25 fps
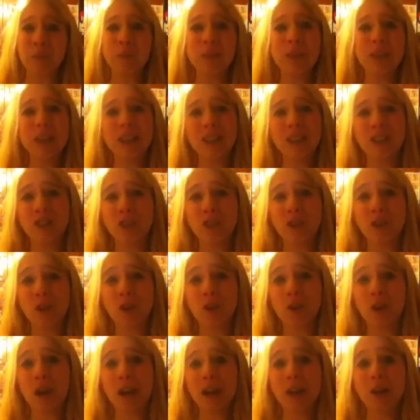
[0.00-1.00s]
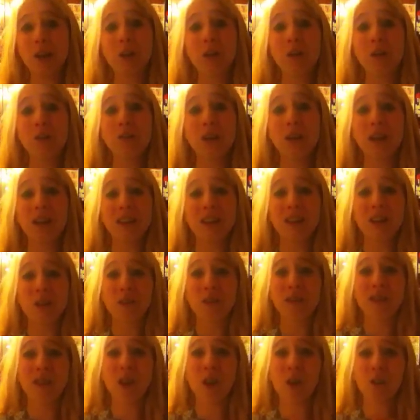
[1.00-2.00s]
please don't. I know I
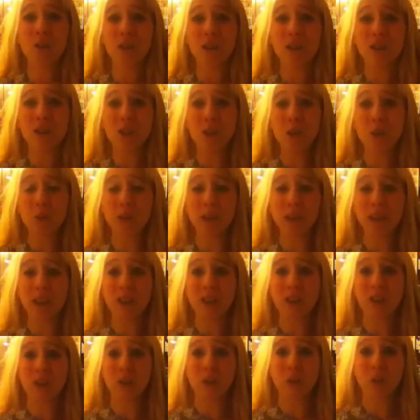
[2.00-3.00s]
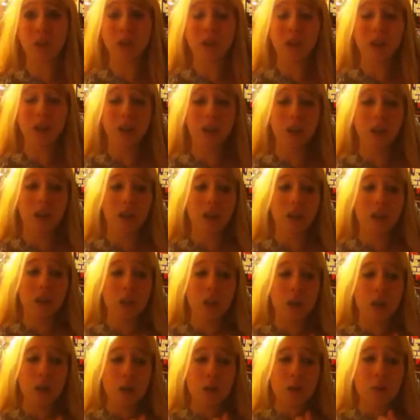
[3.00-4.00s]
sound selfish. I really do.
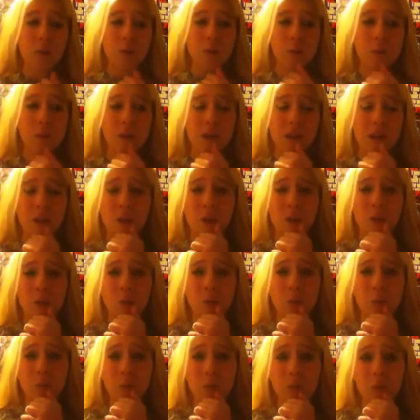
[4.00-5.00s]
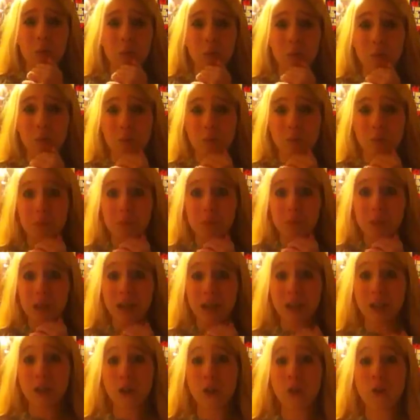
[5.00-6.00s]
But
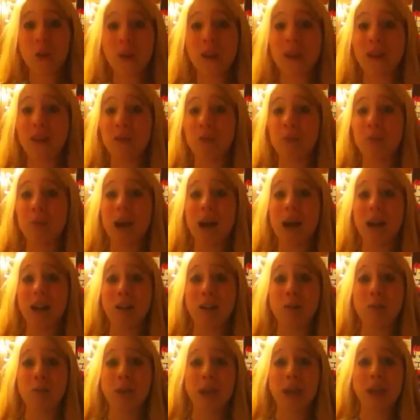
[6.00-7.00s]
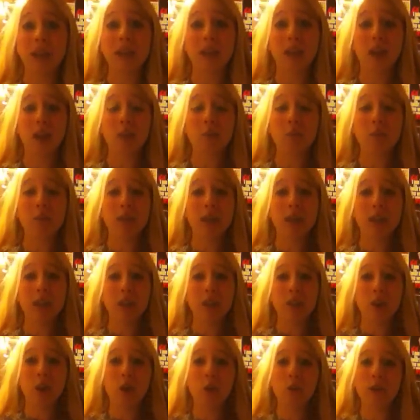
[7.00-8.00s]
I know his body's banged up, and I
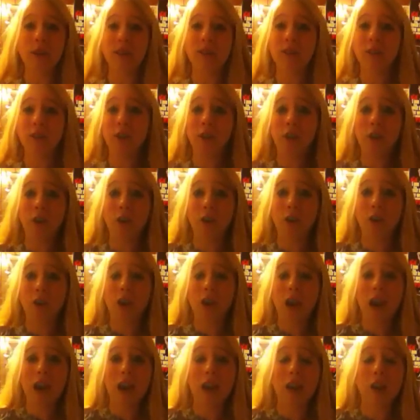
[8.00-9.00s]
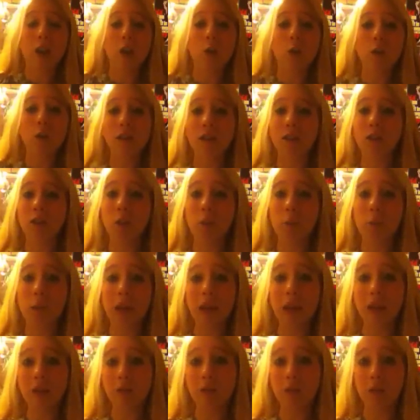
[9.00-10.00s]
know he's hurt, and I know it's so
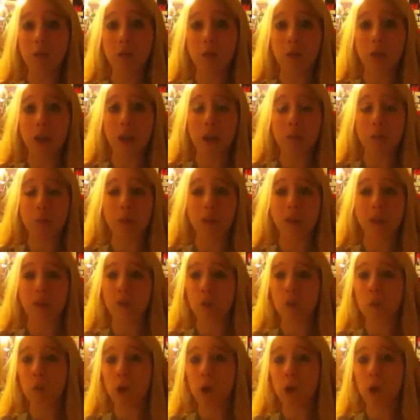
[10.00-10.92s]
painful for him to even